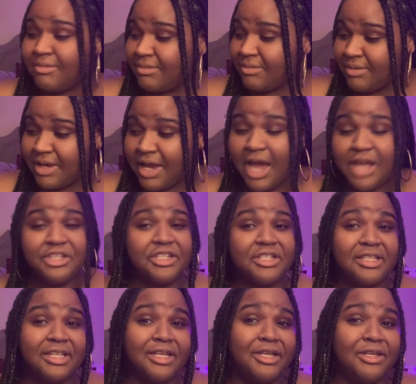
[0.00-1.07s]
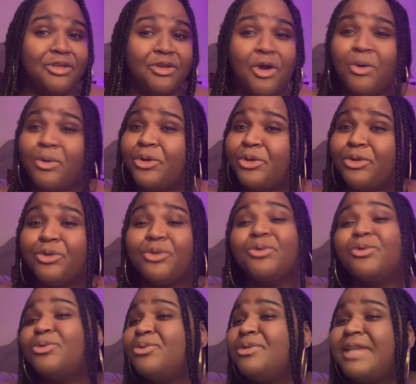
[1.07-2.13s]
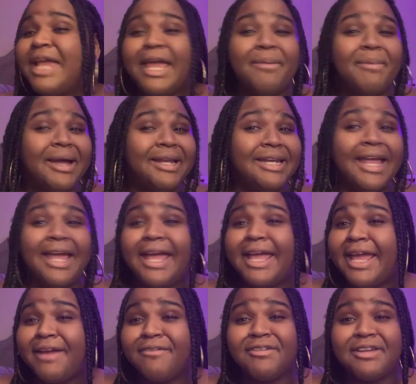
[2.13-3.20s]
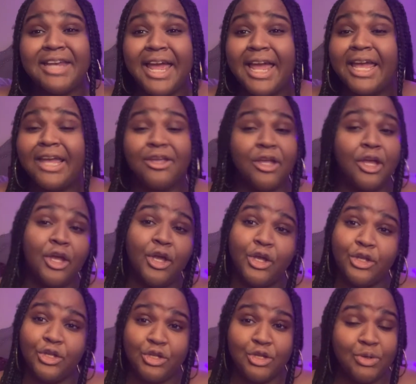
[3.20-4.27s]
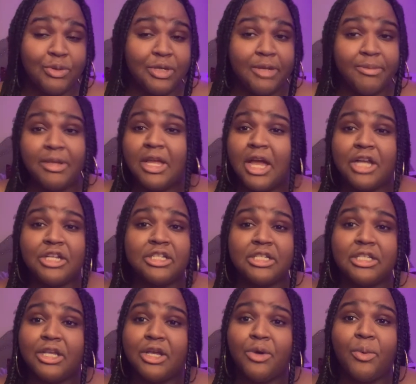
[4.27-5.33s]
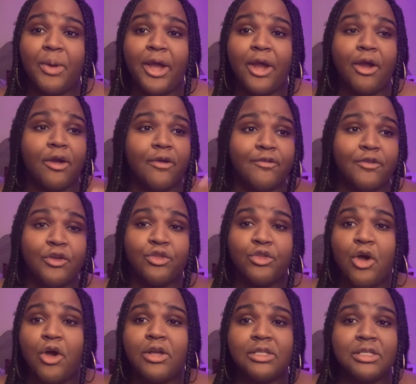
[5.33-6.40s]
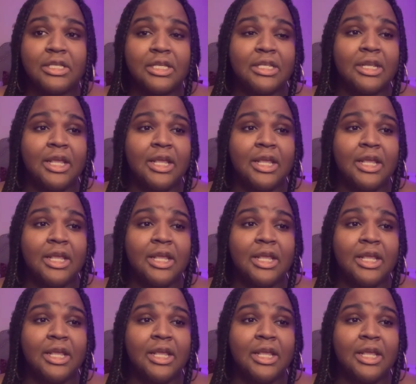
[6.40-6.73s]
consciously going through day by day, every day, you need to be consciously aware of your thoughts and